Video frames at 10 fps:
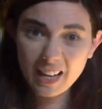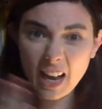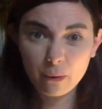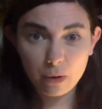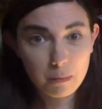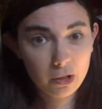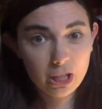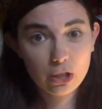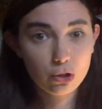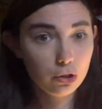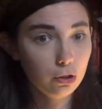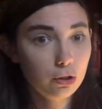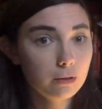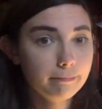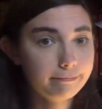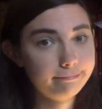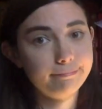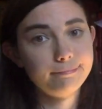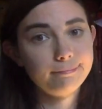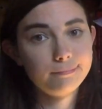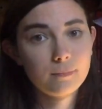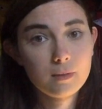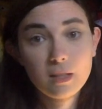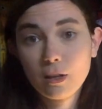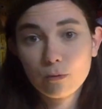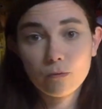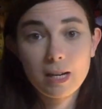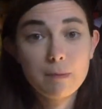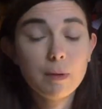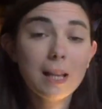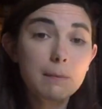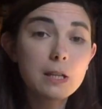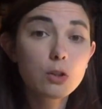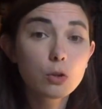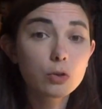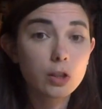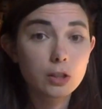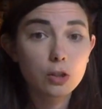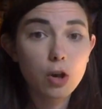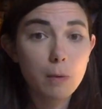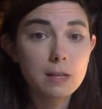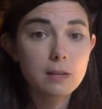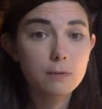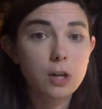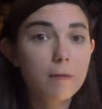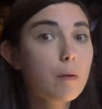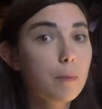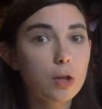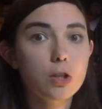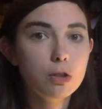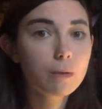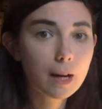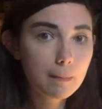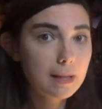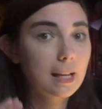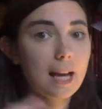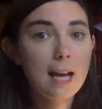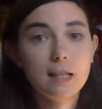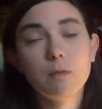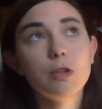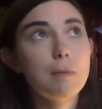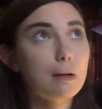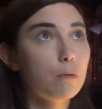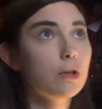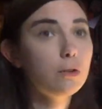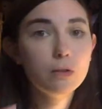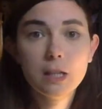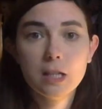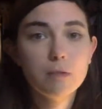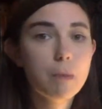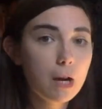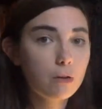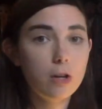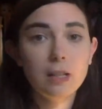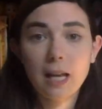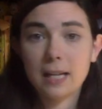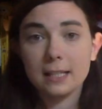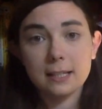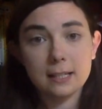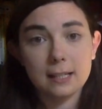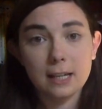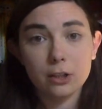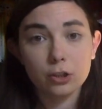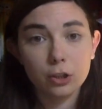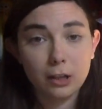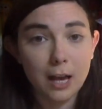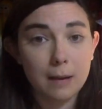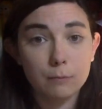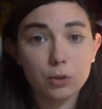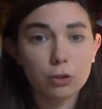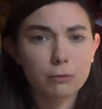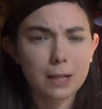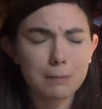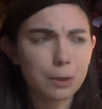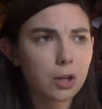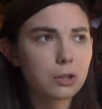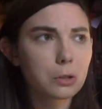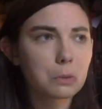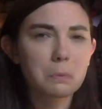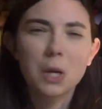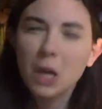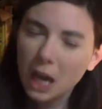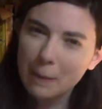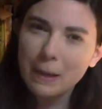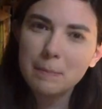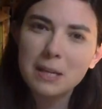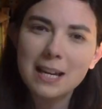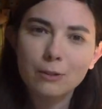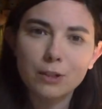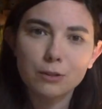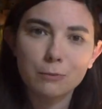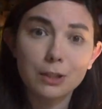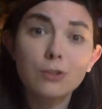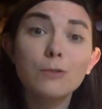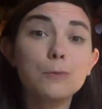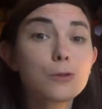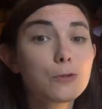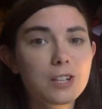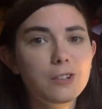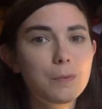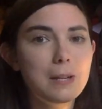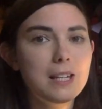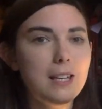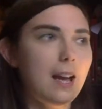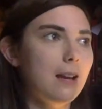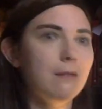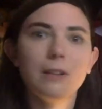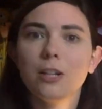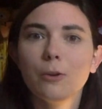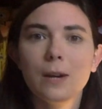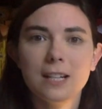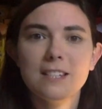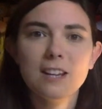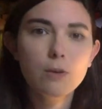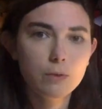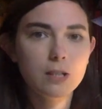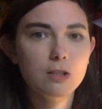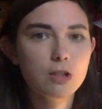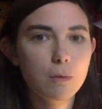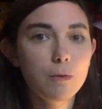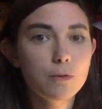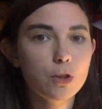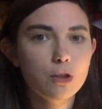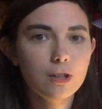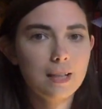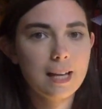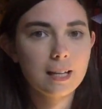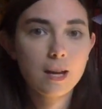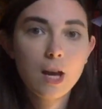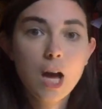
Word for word: everybody should read. But let me know down in the comments if you have a book that you recommend, like anyone, no matter what their age, background, likes, dislikes, um, should read because it might be interesting reading some of those. That could be a video in itself, reading some of your like